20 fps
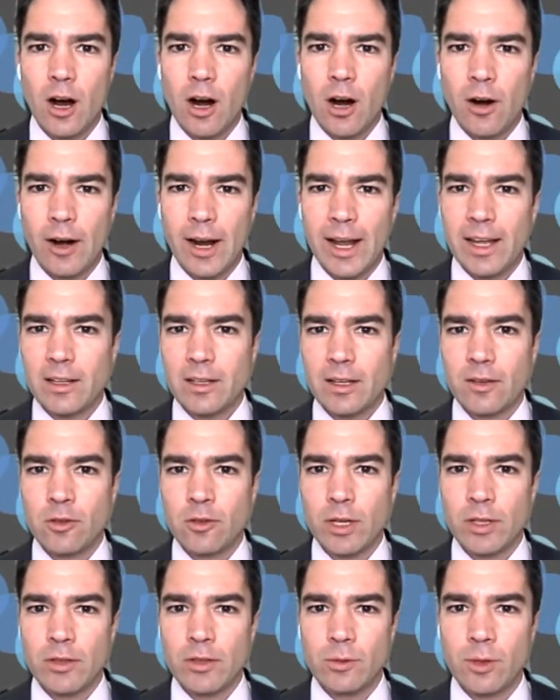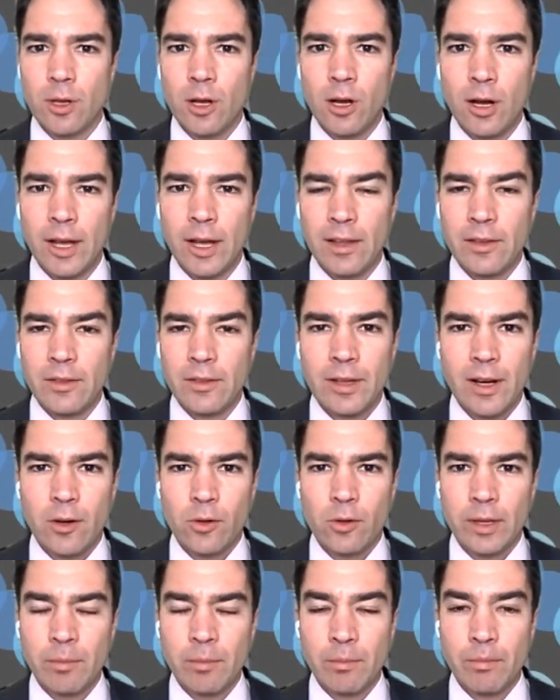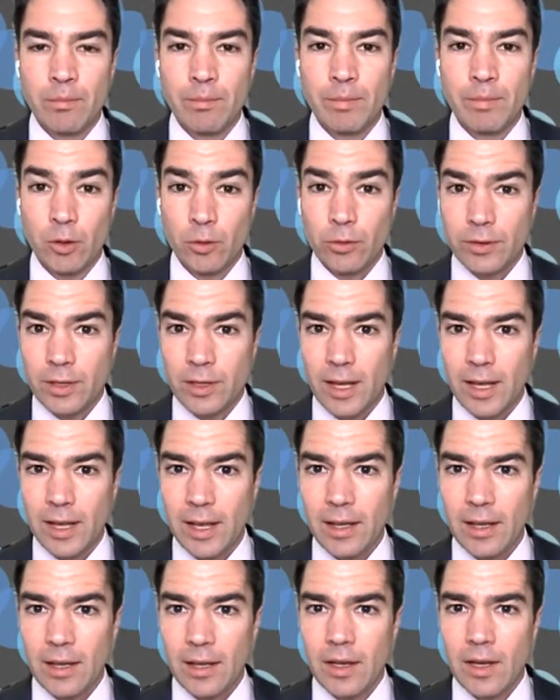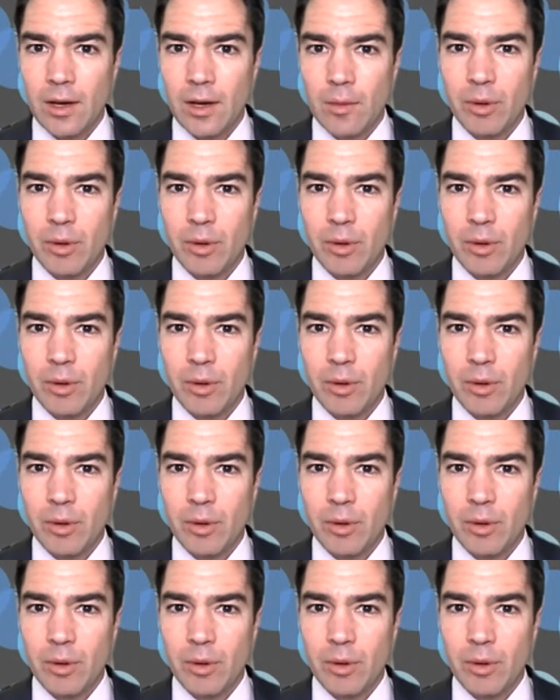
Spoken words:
our antitrust law is not only built today,